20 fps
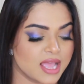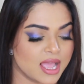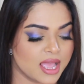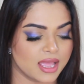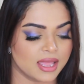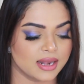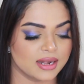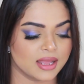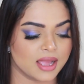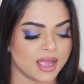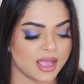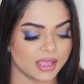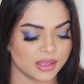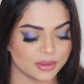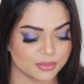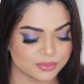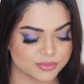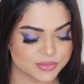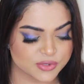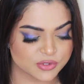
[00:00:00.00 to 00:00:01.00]
and I
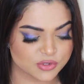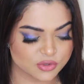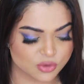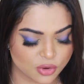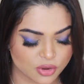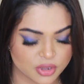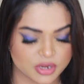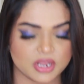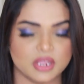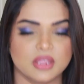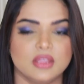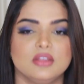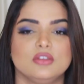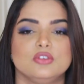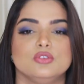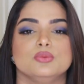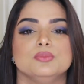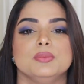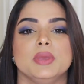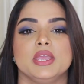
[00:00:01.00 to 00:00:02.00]
am sorry
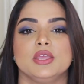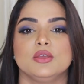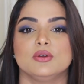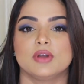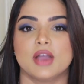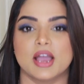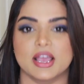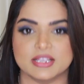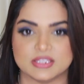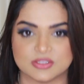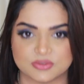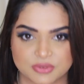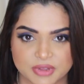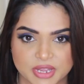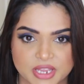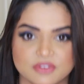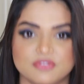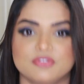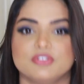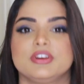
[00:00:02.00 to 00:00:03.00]
to make you guys
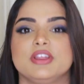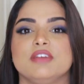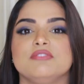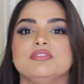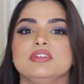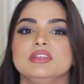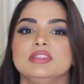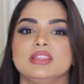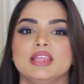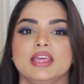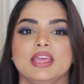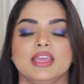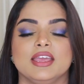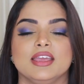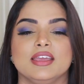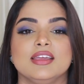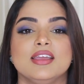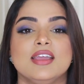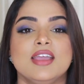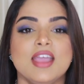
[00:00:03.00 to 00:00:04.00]
wait for
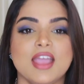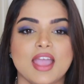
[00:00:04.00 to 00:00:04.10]
everything,